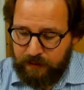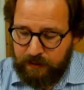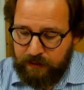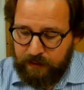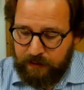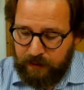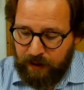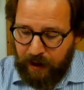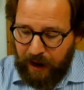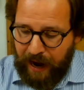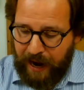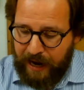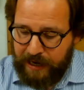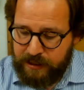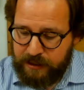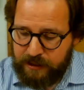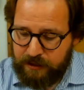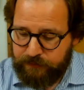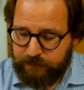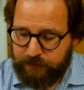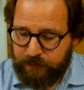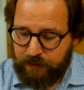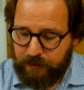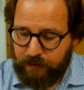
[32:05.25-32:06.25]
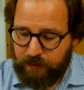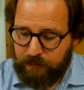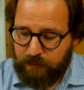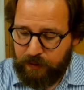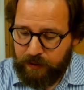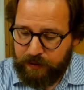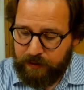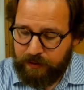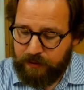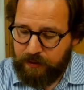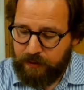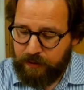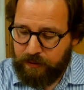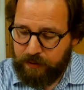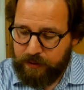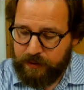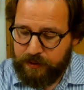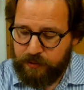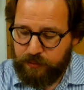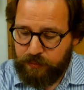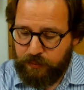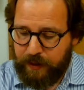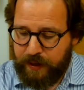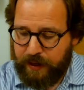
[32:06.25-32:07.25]
As for the one who is
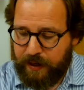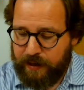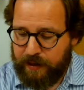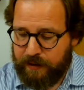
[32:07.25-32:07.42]
weak in